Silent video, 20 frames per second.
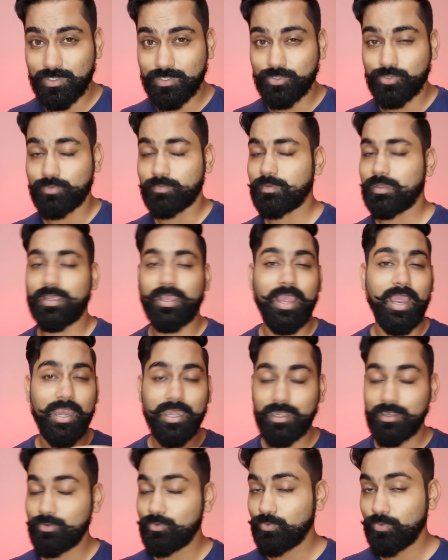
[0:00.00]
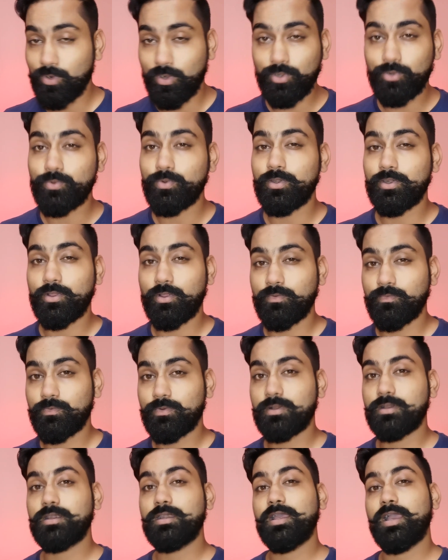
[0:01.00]
resume. I do not do it on
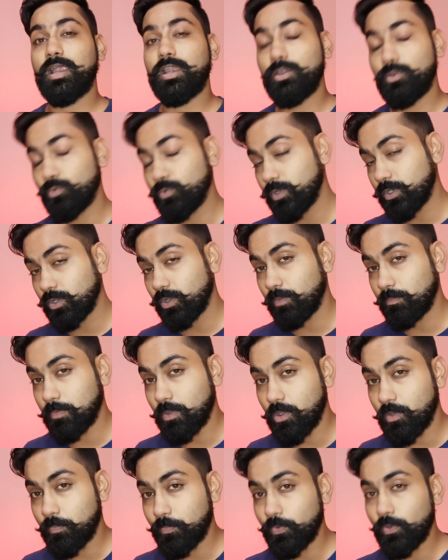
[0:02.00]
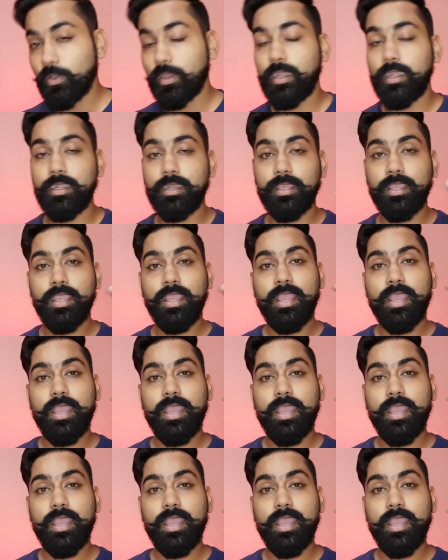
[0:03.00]
Word, I do it on PowerPoint.